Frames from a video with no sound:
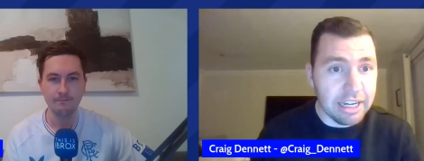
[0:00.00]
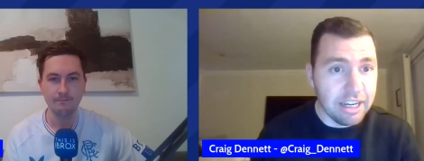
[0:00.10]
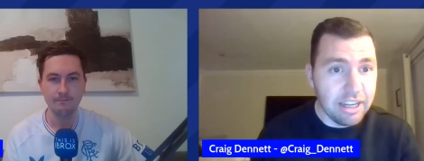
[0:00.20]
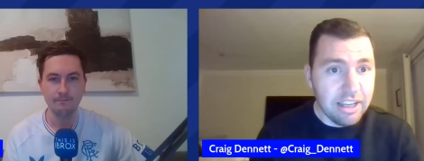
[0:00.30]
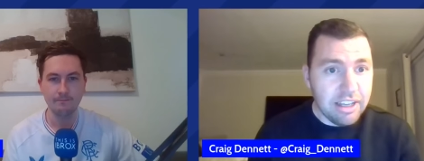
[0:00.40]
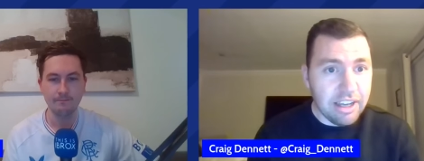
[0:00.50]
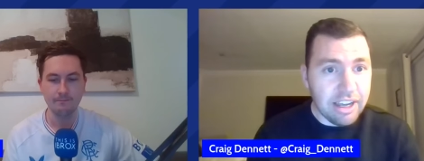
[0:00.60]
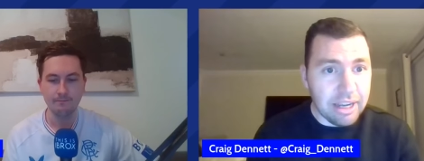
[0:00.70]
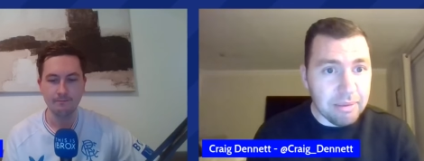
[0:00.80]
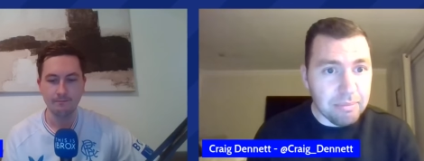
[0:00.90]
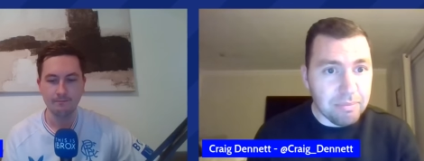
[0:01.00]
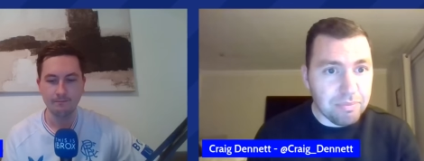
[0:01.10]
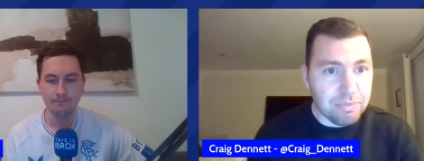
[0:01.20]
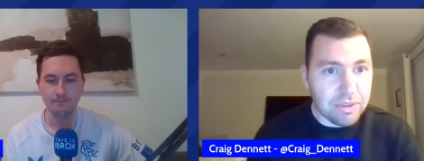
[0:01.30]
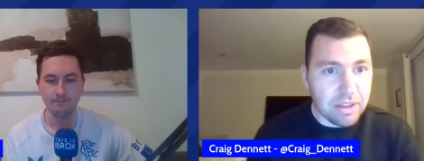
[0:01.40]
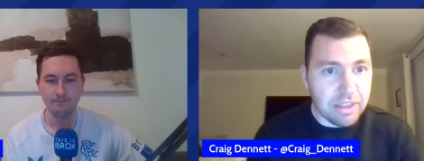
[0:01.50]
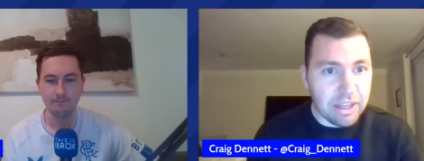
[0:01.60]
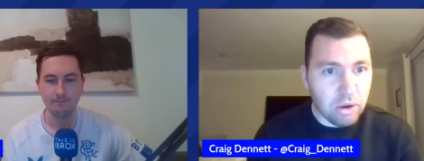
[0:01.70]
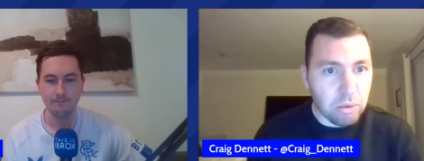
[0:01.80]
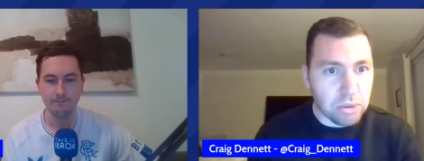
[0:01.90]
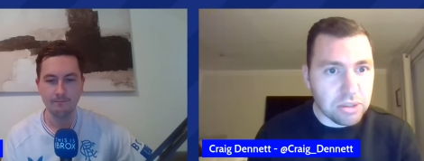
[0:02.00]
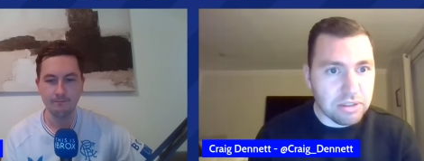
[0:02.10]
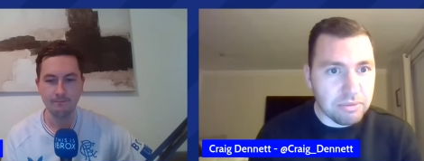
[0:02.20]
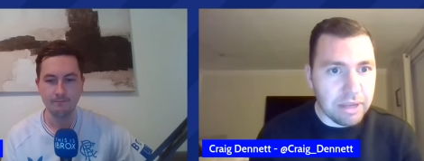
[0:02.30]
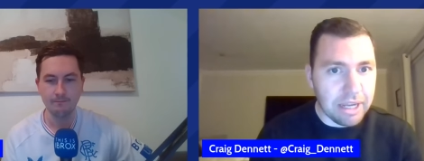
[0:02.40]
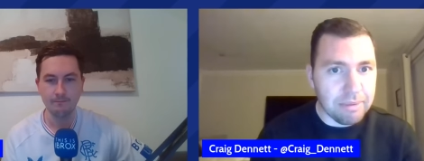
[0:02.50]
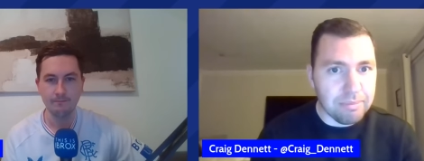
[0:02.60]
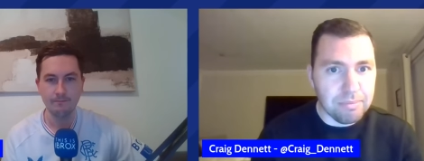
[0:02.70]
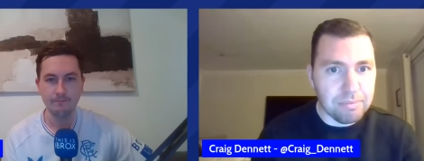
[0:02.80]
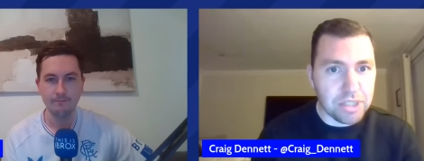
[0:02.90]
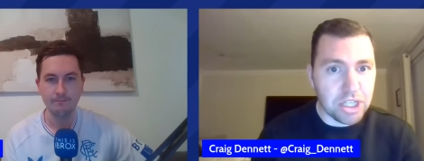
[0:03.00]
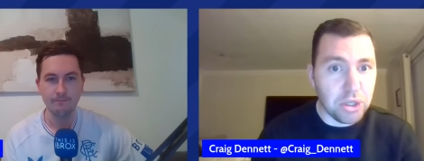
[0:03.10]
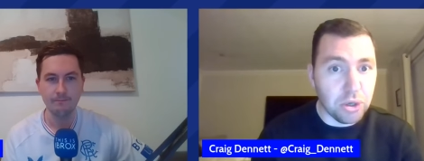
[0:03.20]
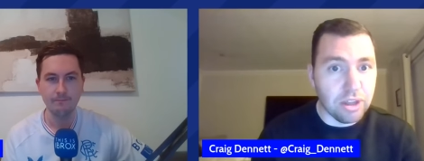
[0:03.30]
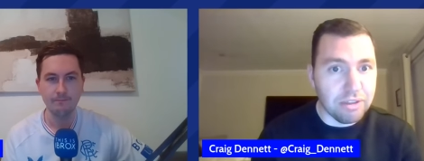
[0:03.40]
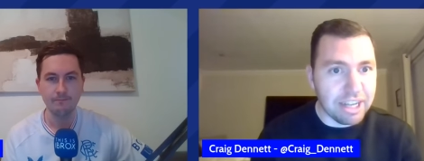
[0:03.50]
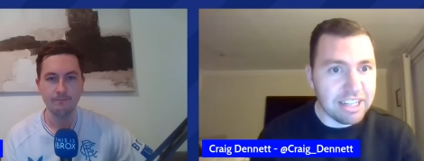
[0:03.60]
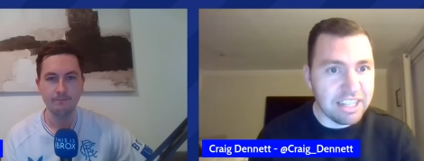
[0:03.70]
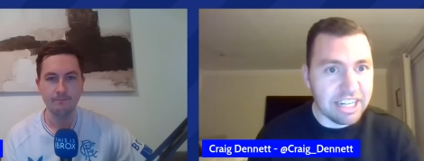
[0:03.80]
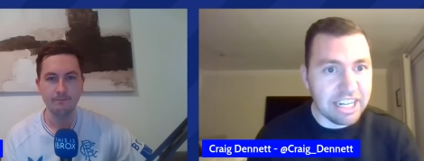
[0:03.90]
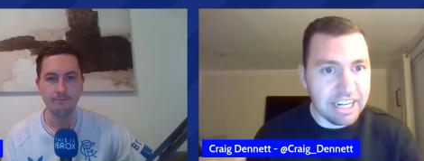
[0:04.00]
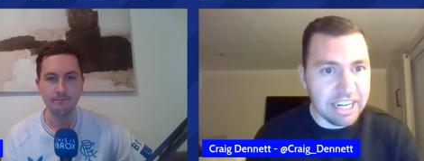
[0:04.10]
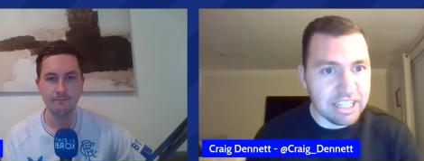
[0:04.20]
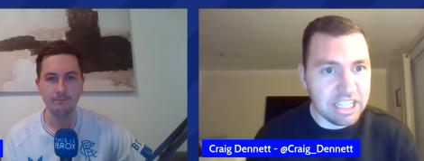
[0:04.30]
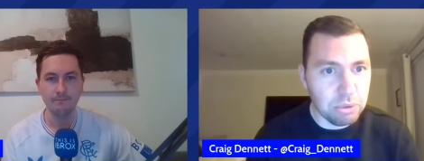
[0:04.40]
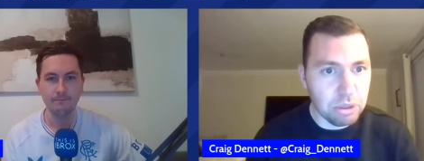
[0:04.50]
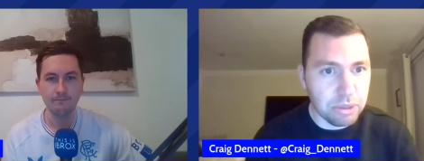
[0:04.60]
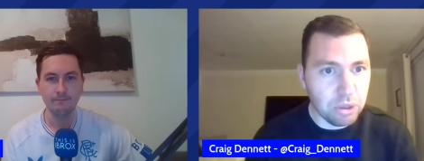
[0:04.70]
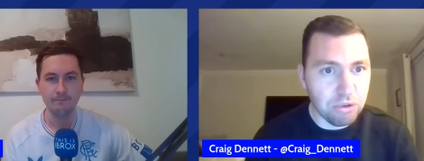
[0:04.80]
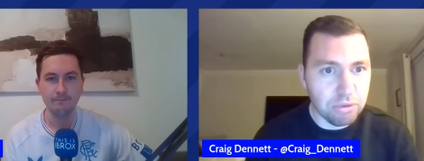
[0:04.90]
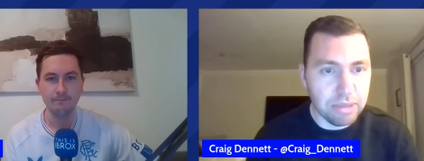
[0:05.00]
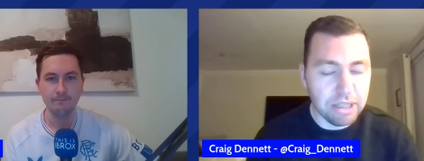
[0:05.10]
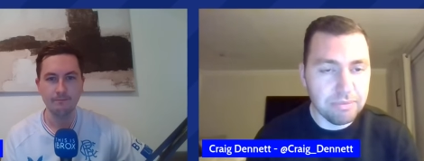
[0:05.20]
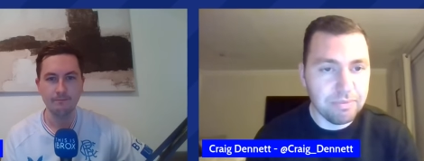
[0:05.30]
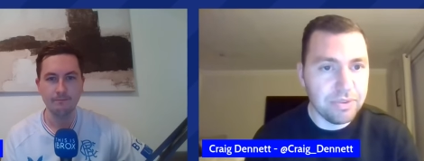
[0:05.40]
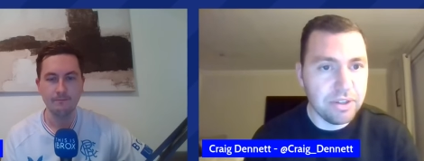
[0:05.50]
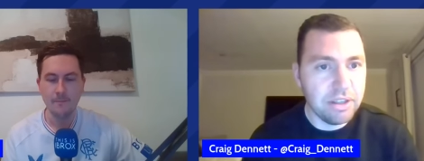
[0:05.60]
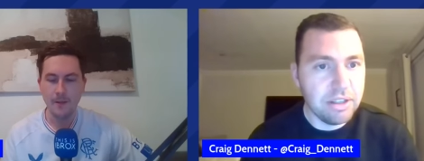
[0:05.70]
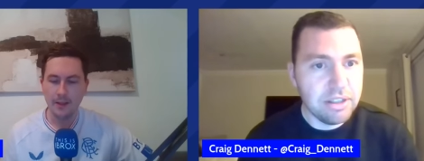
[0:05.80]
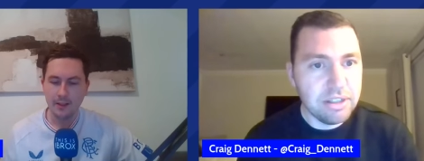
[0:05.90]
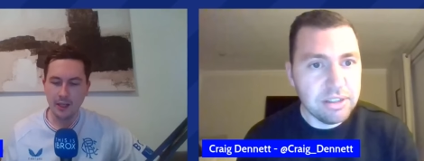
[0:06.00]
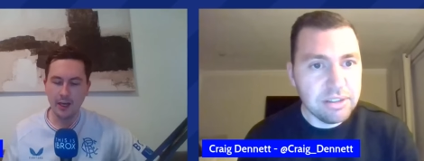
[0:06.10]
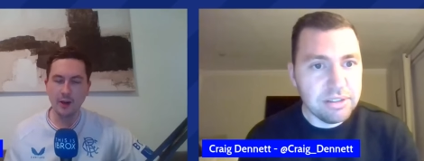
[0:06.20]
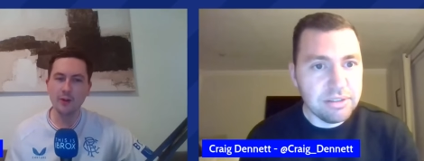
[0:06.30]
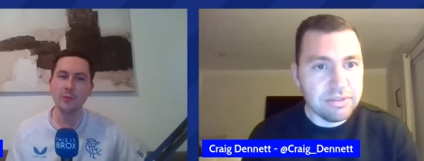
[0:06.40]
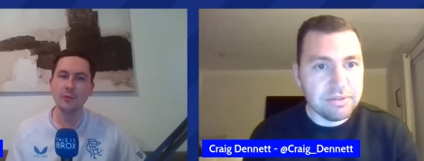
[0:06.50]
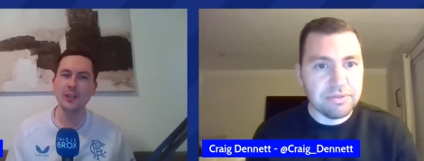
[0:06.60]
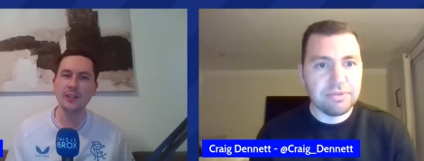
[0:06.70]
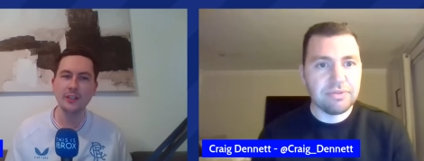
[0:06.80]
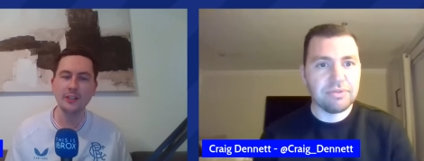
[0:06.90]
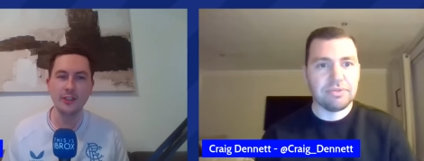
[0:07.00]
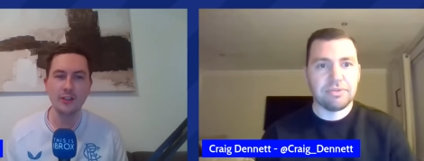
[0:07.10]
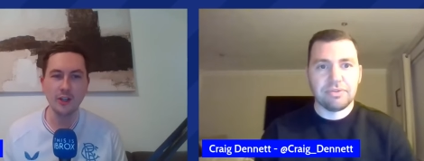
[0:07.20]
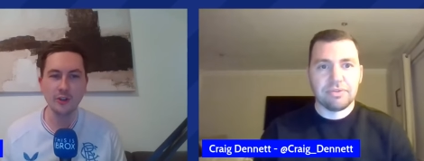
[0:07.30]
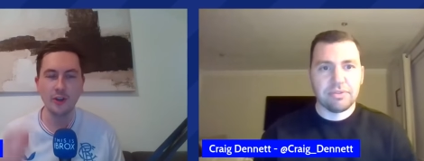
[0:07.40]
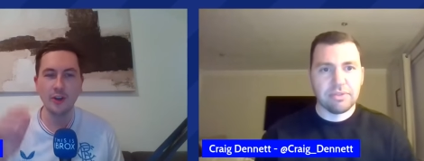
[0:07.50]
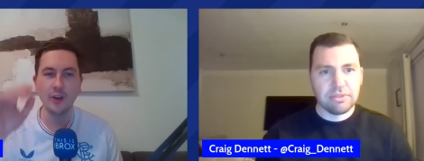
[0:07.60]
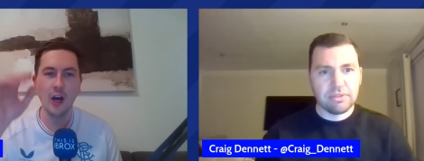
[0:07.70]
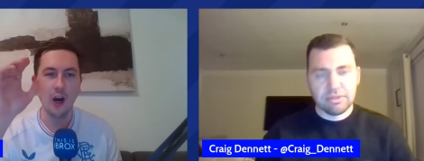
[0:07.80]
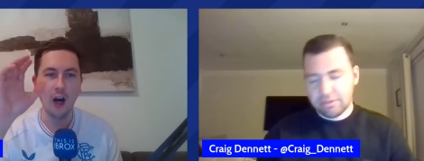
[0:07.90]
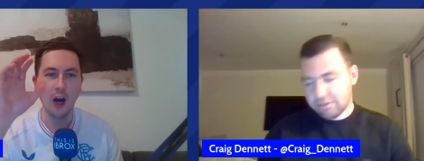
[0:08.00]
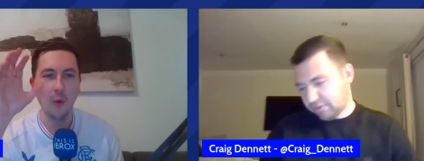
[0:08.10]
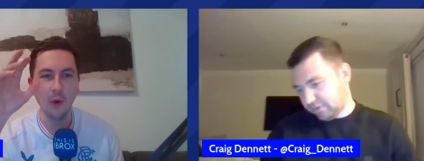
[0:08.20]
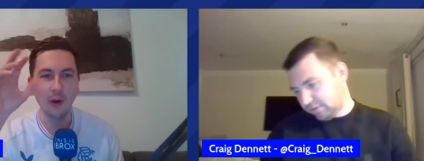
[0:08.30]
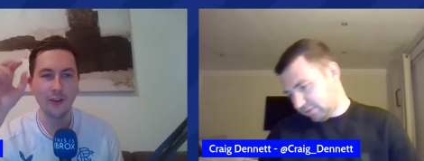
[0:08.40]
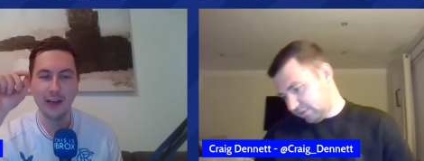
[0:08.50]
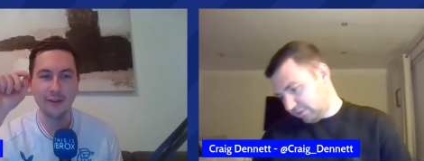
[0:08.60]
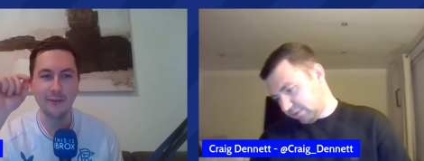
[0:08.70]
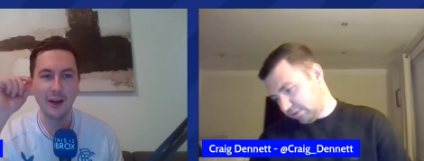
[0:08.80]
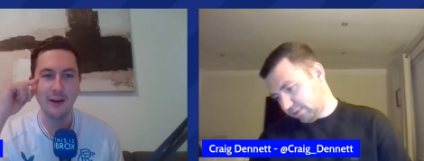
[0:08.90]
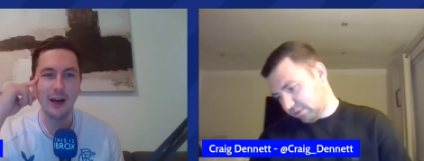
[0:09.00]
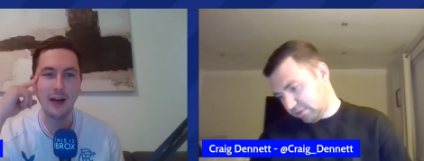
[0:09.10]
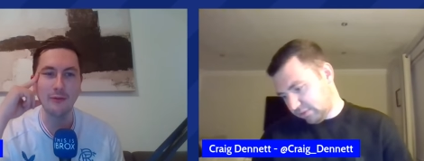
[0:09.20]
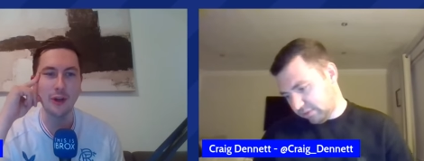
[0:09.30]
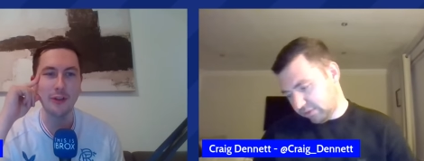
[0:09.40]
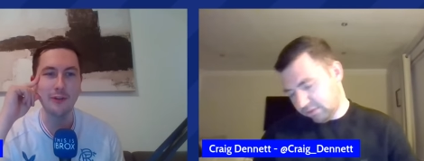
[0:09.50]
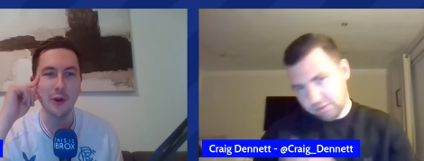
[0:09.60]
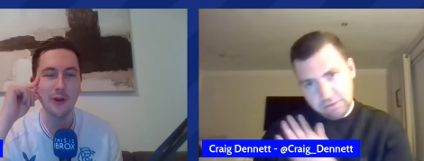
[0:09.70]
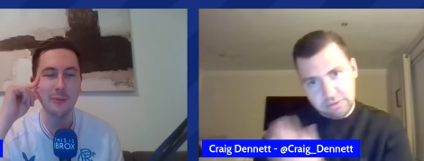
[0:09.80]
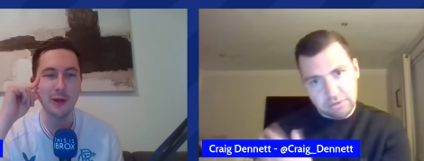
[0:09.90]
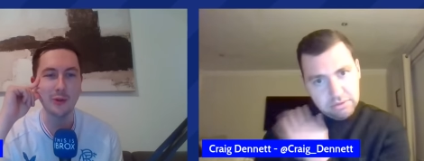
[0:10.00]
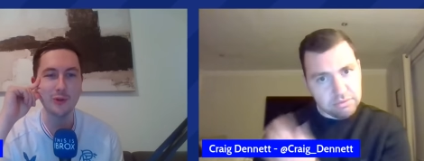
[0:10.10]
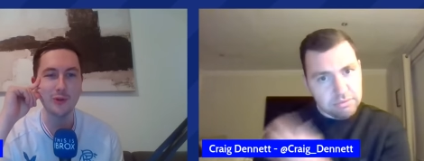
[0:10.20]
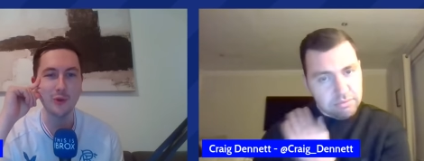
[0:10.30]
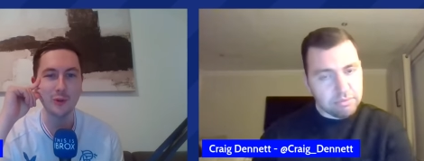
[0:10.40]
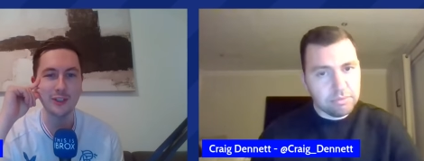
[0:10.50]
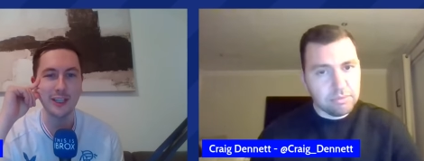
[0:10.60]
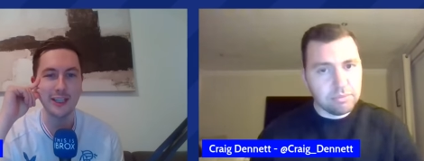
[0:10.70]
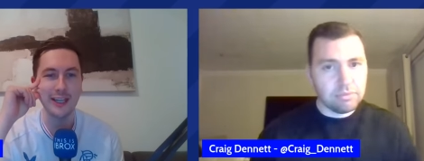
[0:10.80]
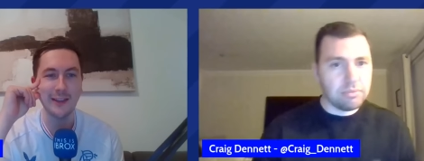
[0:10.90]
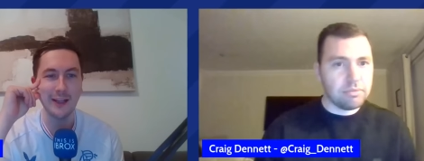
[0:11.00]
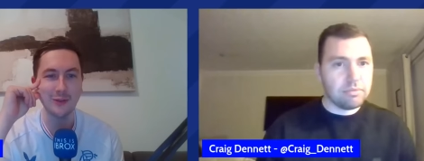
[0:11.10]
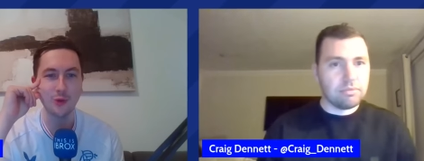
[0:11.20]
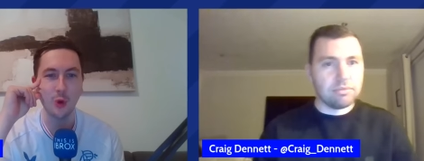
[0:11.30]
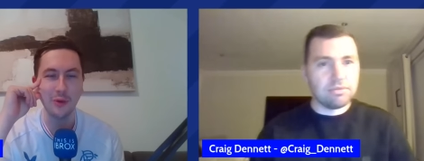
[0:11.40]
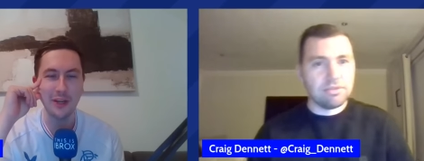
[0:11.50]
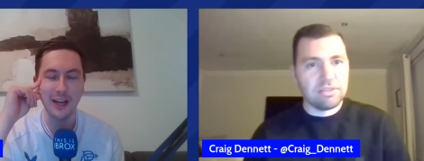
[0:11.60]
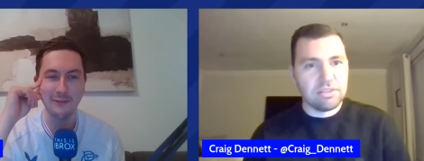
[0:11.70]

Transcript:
Speaker 1: and um, that almost um, secure the victory and then see where we go from there.
Speaker 2: Yeah, one hundred percent. You, you touched on a, a word that I've I, I've written down in my loose notes tonight, and that's dominant. I